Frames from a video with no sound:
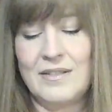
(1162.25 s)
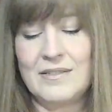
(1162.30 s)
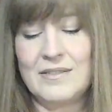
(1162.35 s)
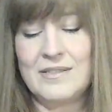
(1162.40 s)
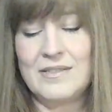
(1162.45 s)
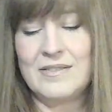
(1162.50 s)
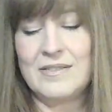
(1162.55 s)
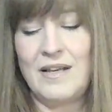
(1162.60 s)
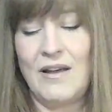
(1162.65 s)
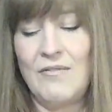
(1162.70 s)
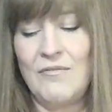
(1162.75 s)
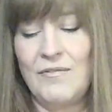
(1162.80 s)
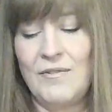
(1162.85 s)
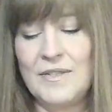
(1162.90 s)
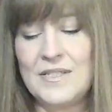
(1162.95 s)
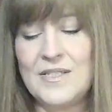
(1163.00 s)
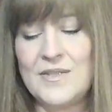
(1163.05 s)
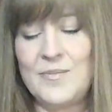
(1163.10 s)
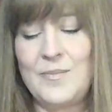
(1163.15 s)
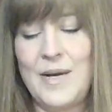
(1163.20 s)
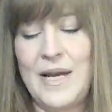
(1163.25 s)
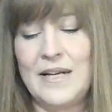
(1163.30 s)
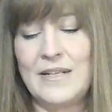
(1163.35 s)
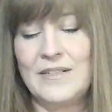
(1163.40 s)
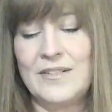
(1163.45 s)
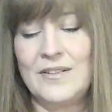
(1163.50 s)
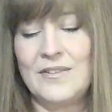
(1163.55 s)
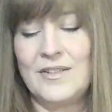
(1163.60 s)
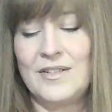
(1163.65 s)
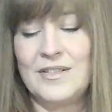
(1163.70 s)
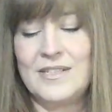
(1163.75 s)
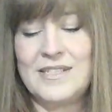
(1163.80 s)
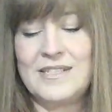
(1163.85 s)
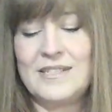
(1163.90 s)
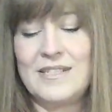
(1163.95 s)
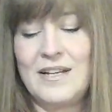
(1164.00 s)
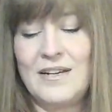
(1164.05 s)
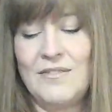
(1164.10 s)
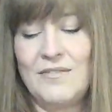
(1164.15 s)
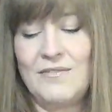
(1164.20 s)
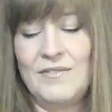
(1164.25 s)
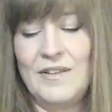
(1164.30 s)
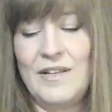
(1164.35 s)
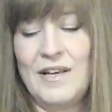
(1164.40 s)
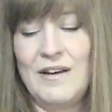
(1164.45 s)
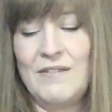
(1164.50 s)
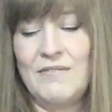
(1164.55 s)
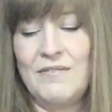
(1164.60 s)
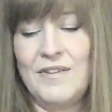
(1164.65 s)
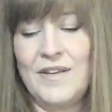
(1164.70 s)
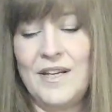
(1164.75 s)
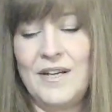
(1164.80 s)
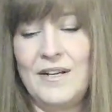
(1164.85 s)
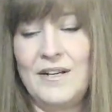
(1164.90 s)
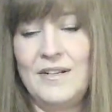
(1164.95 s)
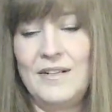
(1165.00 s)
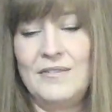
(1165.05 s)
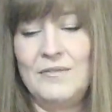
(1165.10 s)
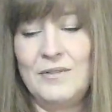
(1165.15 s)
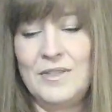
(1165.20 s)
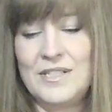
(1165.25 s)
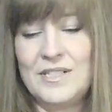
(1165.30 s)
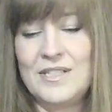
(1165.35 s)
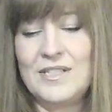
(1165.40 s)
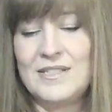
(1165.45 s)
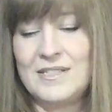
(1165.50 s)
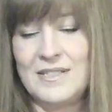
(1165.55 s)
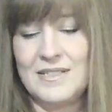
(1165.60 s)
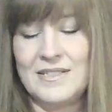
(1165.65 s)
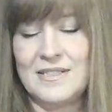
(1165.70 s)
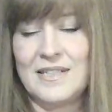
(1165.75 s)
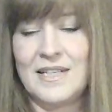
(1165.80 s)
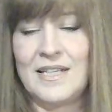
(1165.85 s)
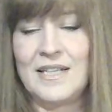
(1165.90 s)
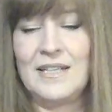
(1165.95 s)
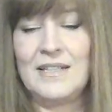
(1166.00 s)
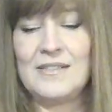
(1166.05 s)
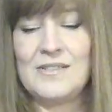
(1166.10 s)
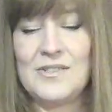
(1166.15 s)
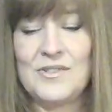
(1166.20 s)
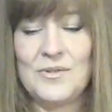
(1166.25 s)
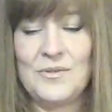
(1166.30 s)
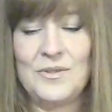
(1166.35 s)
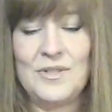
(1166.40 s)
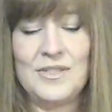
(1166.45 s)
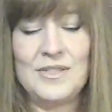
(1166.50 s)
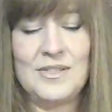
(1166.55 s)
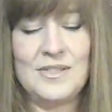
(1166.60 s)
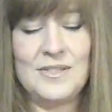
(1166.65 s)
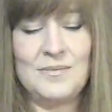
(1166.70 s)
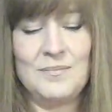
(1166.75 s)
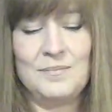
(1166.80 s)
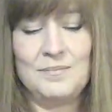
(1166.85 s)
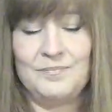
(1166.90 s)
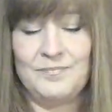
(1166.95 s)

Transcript: self respect or their self love here, which is this King of Swords.